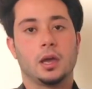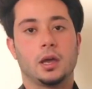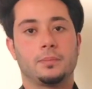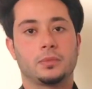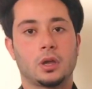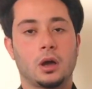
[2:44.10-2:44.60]

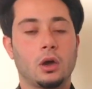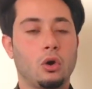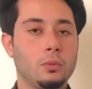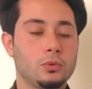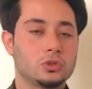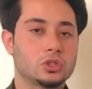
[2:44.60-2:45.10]
Um, I
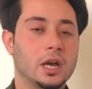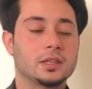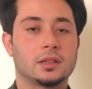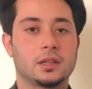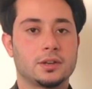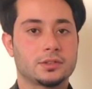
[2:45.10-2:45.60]
hope you enjoyed
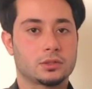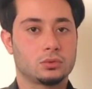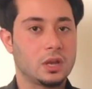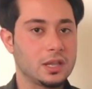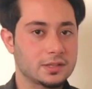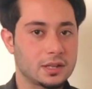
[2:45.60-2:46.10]
and learned
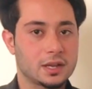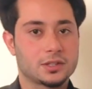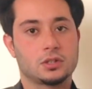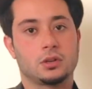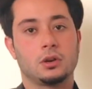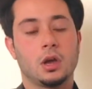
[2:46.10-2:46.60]
today's
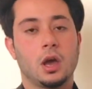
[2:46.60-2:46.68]
lecture.